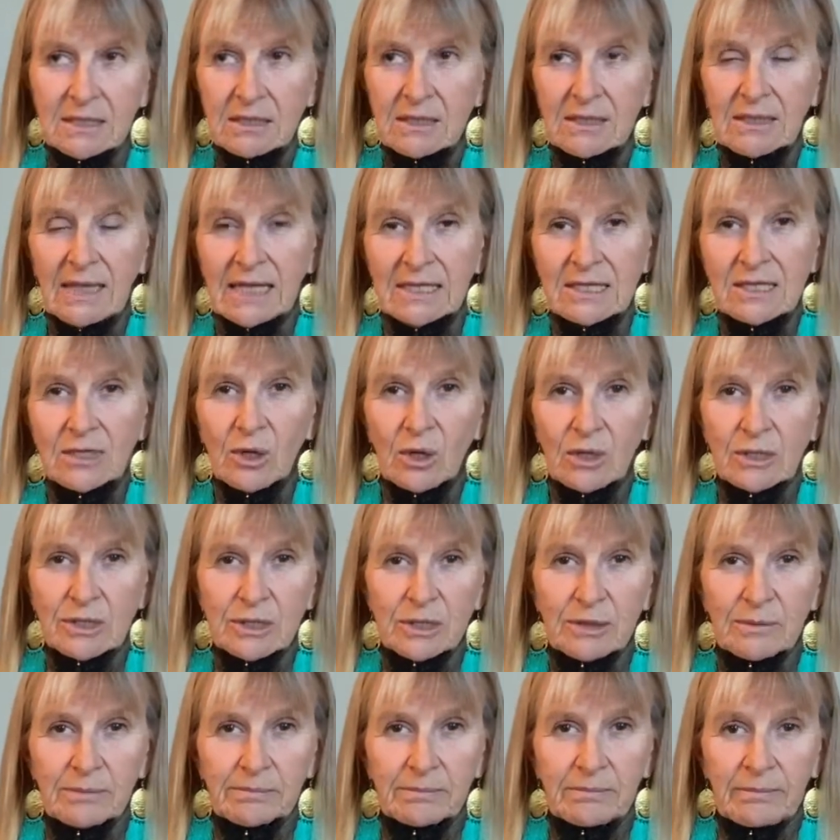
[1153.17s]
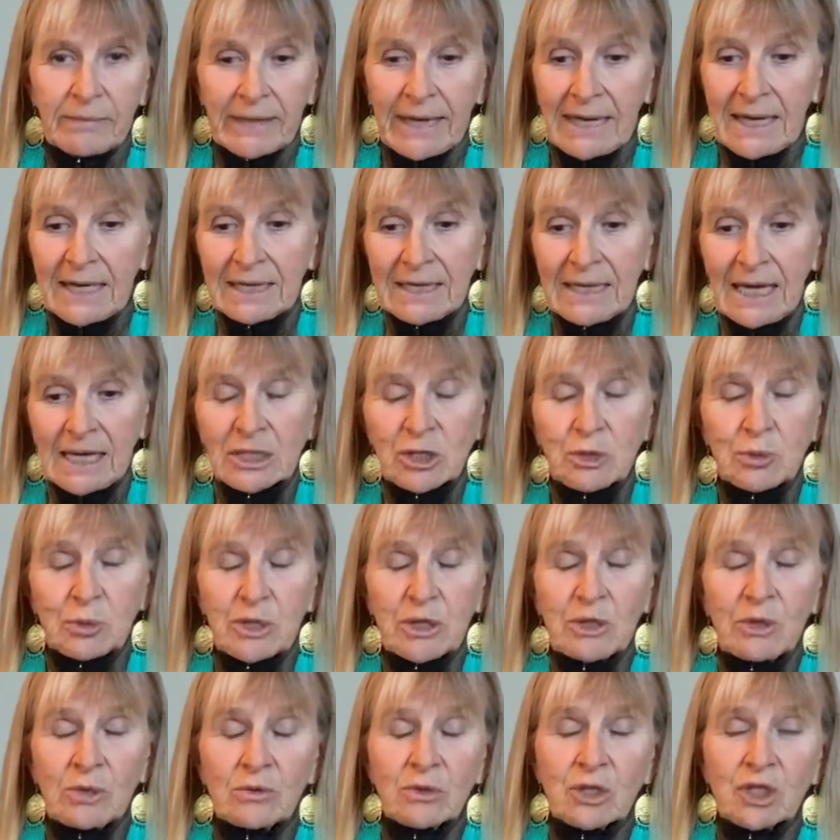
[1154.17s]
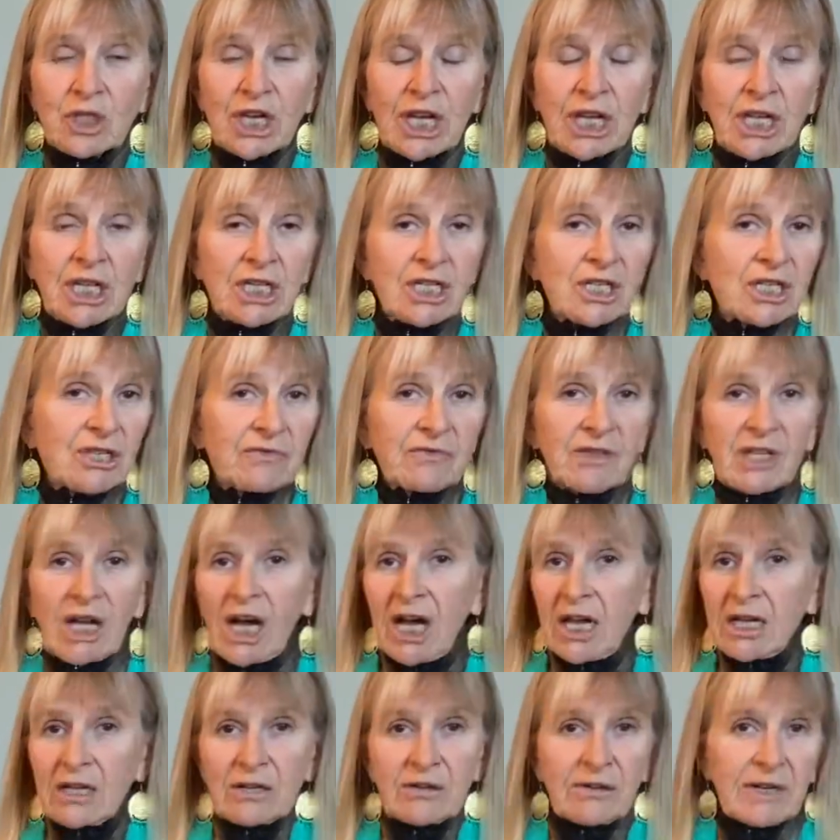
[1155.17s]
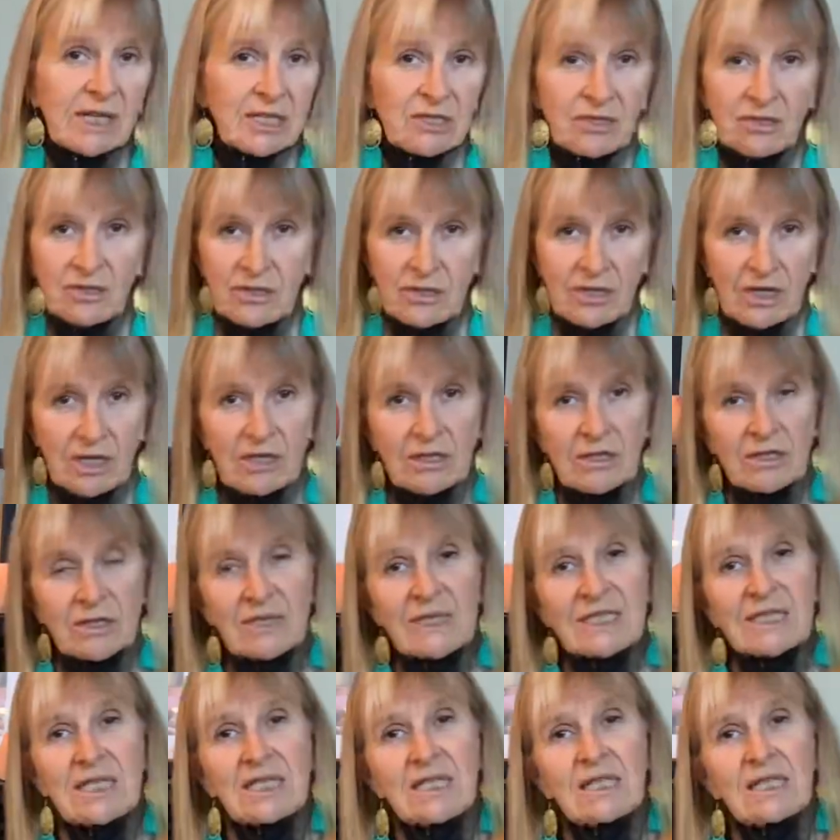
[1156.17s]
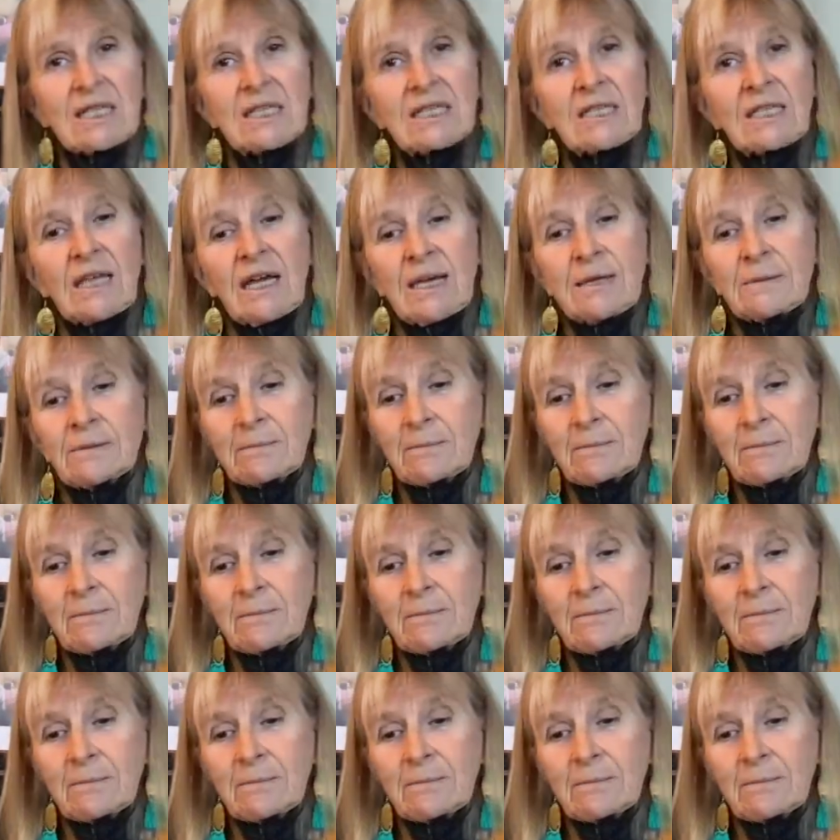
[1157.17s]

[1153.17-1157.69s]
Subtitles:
That's awesome. And that's with no change of diet or exercise or anything like that.